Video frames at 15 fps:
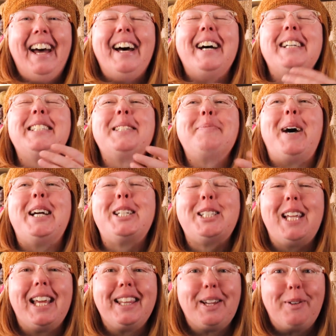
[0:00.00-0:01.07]

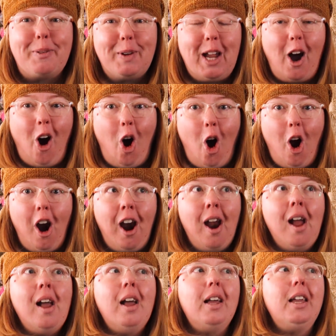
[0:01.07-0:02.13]
especially I think when we are,
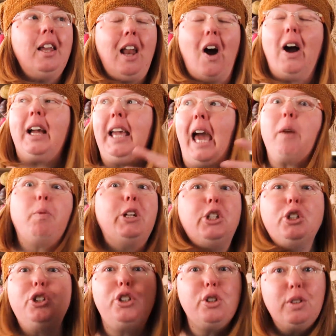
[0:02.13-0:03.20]
you know, again, when
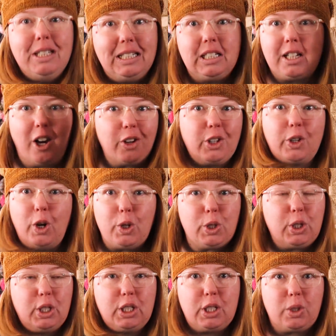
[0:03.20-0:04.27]
you do need to go to the
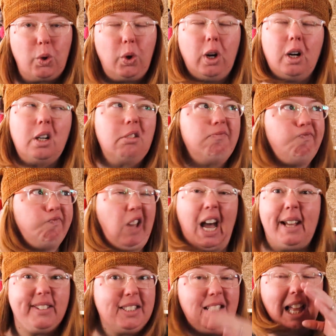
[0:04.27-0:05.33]
grocery store,
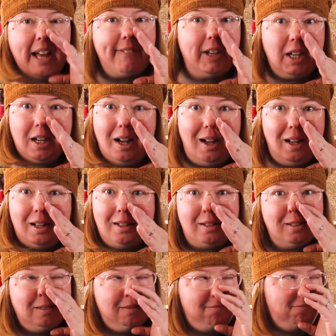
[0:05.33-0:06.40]
I still haven't
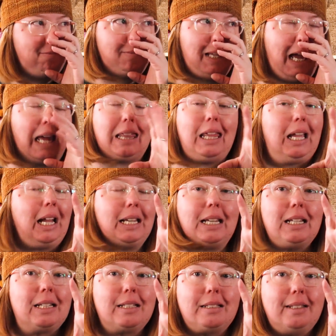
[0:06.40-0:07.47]
gone. I think I
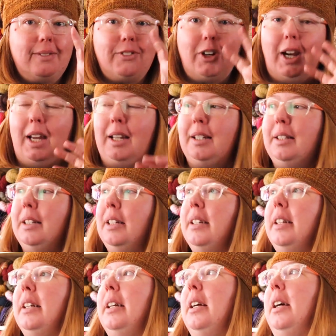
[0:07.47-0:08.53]
need a delivery.
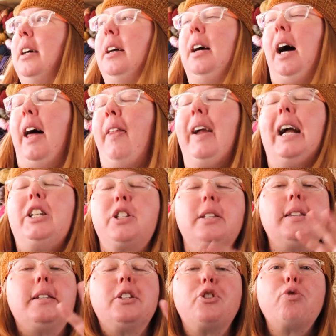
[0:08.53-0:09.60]
I think I just
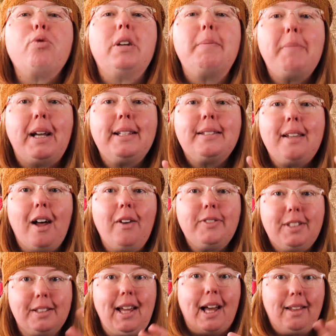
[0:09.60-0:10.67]
need to treat myself
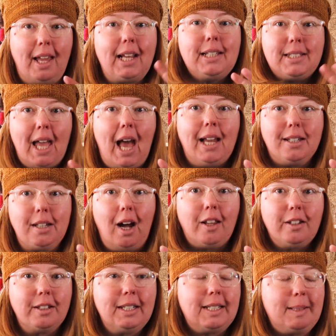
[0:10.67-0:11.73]
to that like
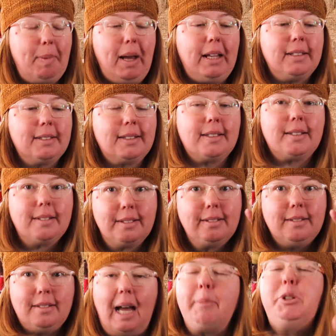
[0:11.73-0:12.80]
$10 expense.
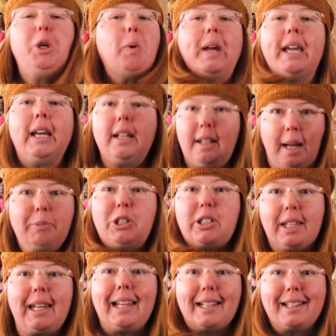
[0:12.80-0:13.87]
I'm doing it. I'm just
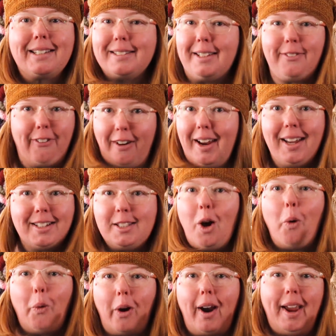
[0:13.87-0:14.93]
gonna get the delivery.
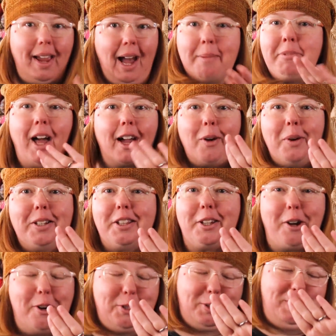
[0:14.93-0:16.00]
Don't worry. I'm not going to the
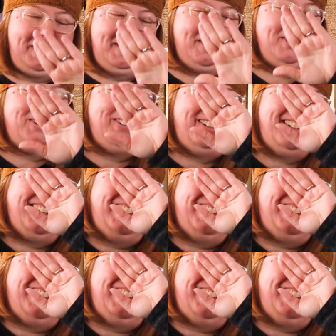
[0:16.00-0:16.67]
grocery store.